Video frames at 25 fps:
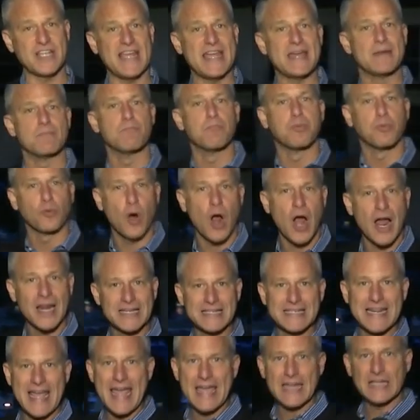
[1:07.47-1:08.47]
in broad
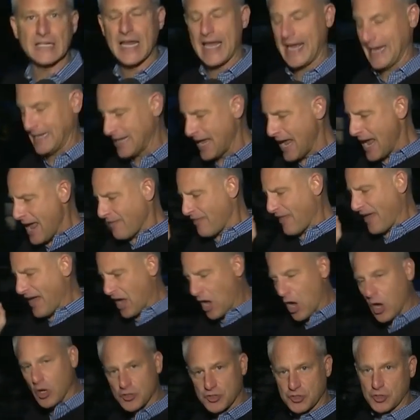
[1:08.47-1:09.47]
daylight, they
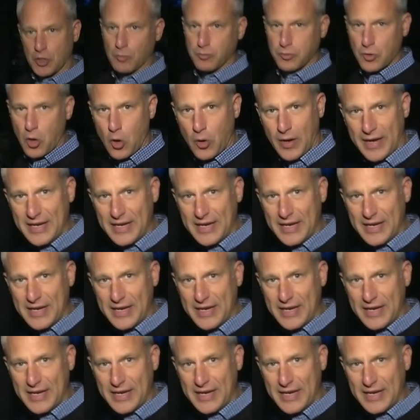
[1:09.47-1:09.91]
also broke